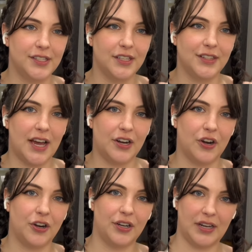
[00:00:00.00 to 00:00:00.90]
that
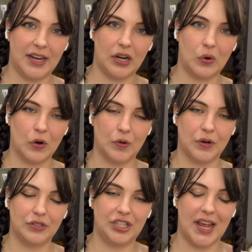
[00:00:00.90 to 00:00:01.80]
are knit or
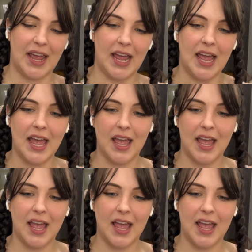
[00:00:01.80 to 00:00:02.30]
crochet.